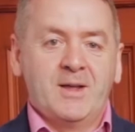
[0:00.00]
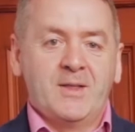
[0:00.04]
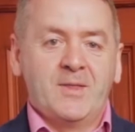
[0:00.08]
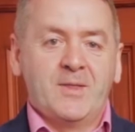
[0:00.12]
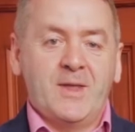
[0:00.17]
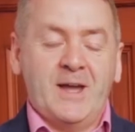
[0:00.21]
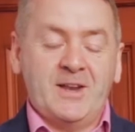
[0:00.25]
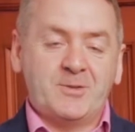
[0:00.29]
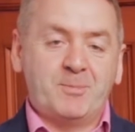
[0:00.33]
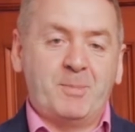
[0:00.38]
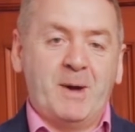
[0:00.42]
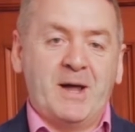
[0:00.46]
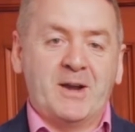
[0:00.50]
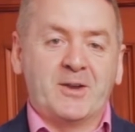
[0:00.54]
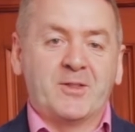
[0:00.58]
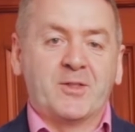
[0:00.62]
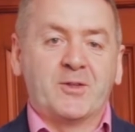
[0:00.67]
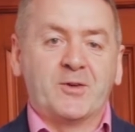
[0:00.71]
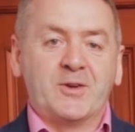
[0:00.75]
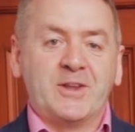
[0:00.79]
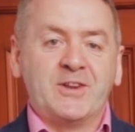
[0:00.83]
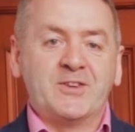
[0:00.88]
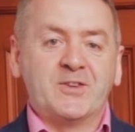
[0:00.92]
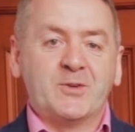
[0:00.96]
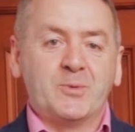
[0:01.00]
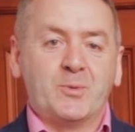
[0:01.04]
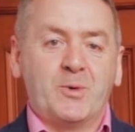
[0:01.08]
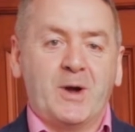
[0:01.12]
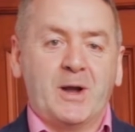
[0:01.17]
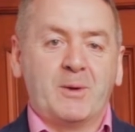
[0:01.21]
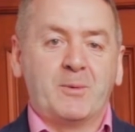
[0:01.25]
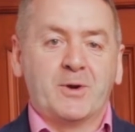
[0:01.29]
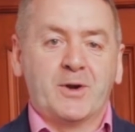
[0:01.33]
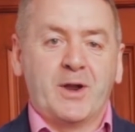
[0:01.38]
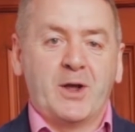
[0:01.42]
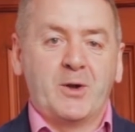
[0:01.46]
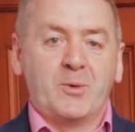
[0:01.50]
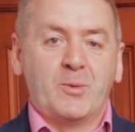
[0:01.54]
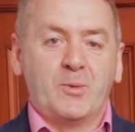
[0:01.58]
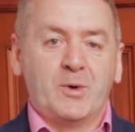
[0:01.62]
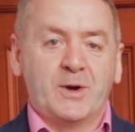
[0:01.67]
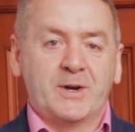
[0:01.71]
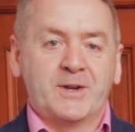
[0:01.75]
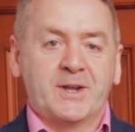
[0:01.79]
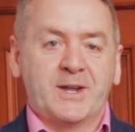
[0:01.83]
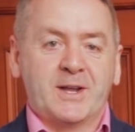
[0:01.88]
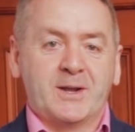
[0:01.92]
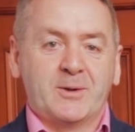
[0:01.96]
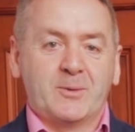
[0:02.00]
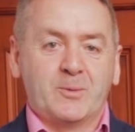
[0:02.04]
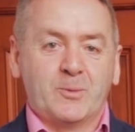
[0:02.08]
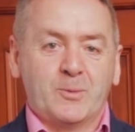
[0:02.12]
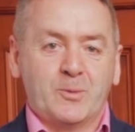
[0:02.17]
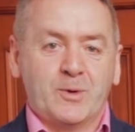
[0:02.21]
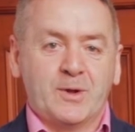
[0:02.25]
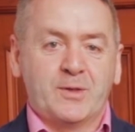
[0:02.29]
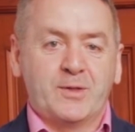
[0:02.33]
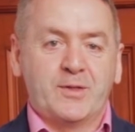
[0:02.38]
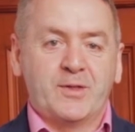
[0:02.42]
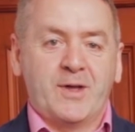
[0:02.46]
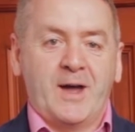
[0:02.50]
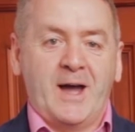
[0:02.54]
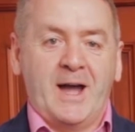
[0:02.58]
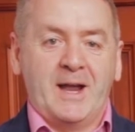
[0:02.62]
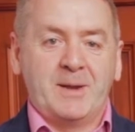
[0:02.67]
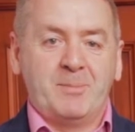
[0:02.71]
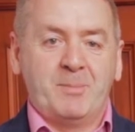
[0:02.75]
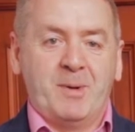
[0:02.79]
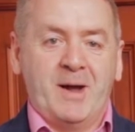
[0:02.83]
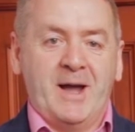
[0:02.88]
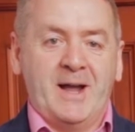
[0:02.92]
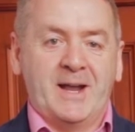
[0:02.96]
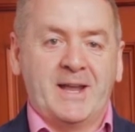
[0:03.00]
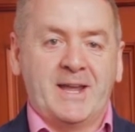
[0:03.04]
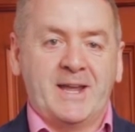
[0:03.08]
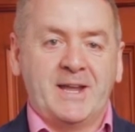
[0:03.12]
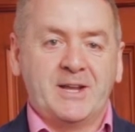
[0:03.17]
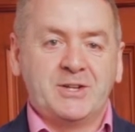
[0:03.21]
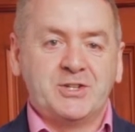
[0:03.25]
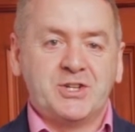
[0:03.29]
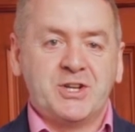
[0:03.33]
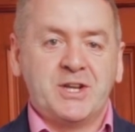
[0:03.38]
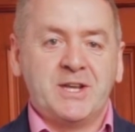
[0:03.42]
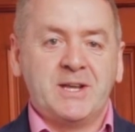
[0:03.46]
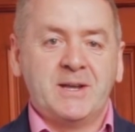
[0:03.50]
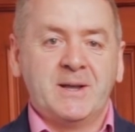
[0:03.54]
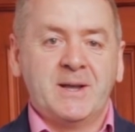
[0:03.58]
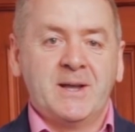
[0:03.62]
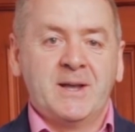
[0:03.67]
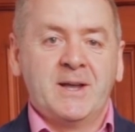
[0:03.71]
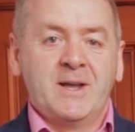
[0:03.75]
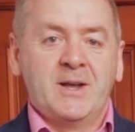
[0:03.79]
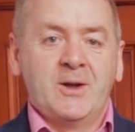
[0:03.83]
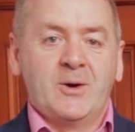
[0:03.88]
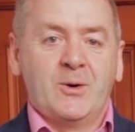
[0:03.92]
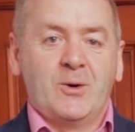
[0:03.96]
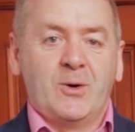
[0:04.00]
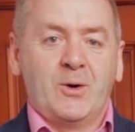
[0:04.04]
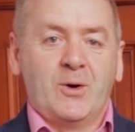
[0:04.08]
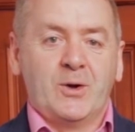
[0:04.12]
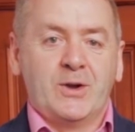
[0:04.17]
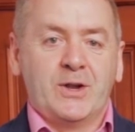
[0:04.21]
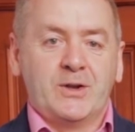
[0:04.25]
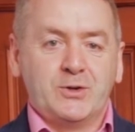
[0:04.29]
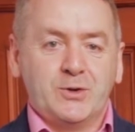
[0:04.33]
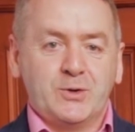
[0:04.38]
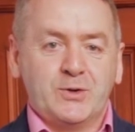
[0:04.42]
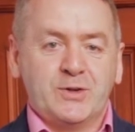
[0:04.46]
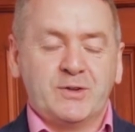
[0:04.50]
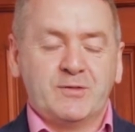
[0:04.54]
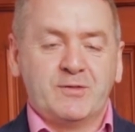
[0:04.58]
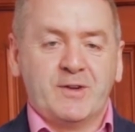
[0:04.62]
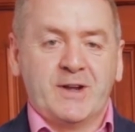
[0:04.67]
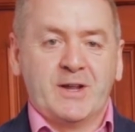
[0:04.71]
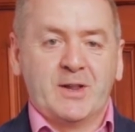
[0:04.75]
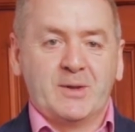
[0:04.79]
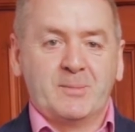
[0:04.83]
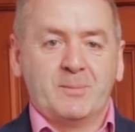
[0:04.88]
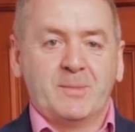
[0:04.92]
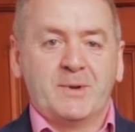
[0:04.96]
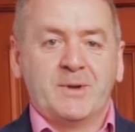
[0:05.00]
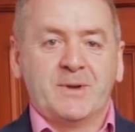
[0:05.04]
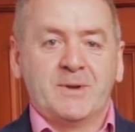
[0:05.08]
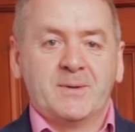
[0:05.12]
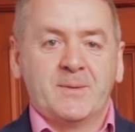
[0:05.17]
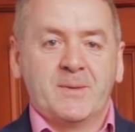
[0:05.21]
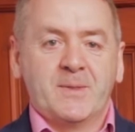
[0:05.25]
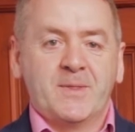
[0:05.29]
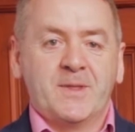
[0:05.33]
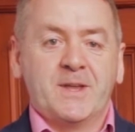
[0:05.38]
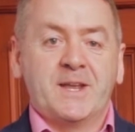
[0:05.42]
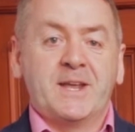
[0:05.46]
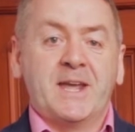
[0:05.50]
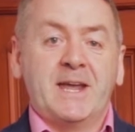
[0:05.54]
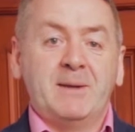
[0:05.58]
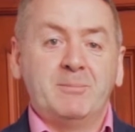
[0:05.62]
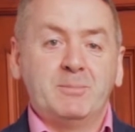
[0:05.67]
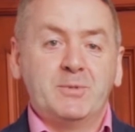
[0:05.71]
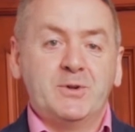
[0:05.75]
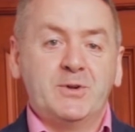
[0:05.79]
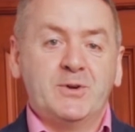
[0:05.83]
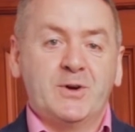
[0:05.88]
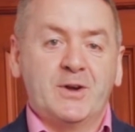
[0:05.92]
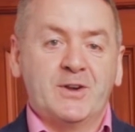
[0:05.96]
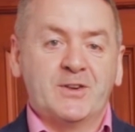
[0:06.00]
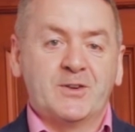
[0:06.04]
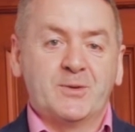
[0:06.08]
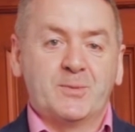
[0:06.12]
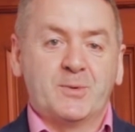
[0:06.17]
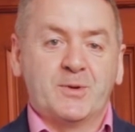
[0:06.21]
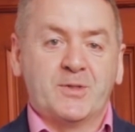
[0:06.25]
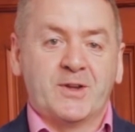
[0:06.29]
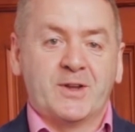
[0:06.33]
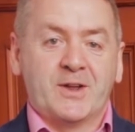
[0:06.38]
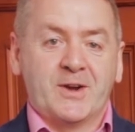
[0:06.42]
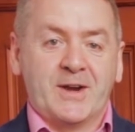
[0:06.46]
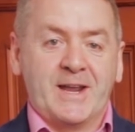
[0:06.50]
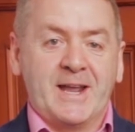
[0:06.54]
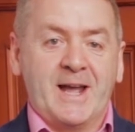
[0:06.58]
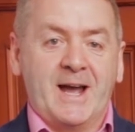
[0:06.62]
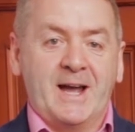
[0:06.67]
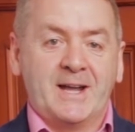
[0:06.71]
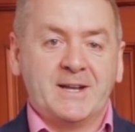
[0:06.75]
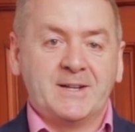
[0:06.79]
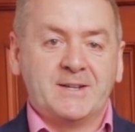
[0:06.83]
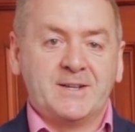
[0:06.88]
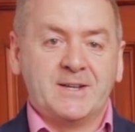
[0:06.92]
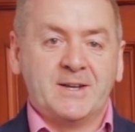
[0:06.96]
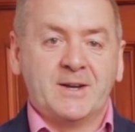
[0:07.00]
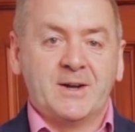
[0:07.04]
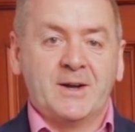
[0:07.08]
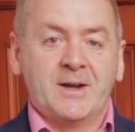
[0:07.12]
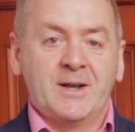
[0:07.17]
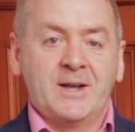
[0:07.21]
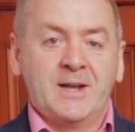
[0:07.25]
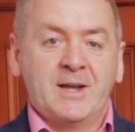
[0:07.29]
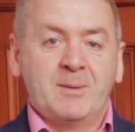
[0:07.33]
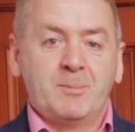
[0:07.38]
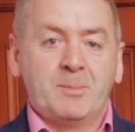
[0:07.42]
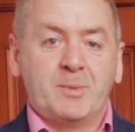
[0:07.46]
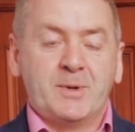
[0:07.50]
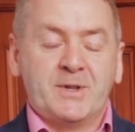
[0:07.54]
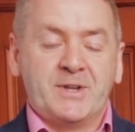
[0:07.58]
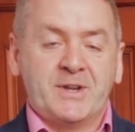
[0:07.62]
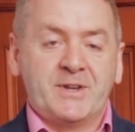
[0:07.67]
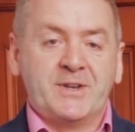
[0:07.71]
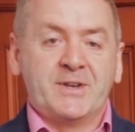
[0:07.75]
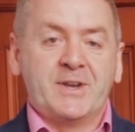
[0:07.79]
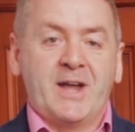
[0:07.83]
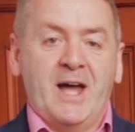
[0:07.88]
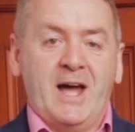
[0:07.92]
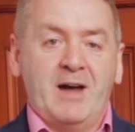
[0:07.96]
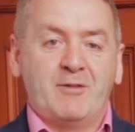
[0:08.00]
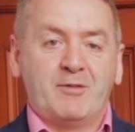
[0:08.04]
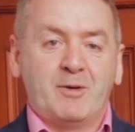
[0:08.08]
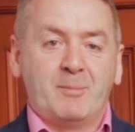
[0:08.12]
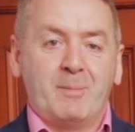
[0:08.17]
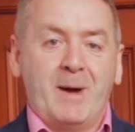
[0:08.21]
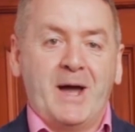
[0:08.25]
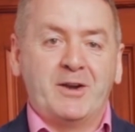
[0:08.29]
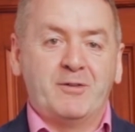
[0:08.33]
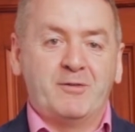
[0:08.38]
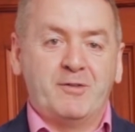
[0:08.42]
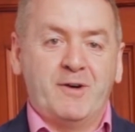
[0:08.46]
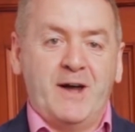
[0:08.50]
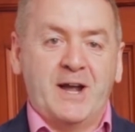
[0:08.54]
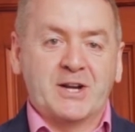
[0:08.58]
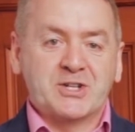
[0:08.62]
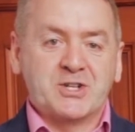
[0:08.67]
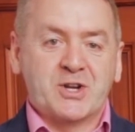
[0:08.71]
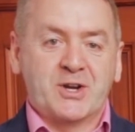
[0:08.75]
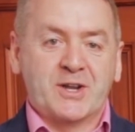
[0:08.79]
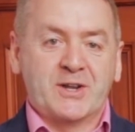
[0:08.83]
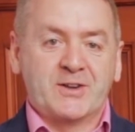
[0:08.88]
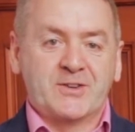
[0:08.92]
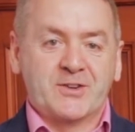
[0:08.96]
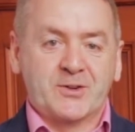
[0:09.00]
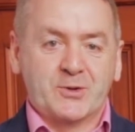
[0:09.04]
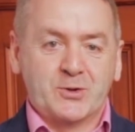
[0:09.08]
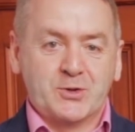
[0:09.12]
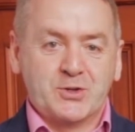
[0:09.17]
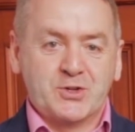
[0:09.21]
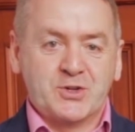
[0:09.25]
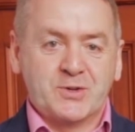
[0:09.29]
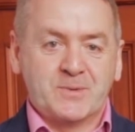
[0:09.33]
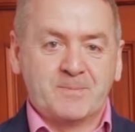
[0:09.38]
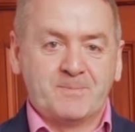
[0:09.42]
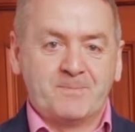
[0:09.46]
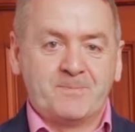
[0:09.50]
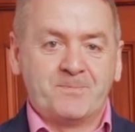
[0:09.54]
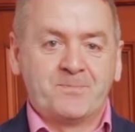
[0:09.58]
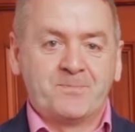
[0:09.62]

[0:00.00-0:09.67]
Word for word: That's part of the reason why we're now working with IPAK AG on a new development. They came to us with a great idea but didn't have a manufacturing solution.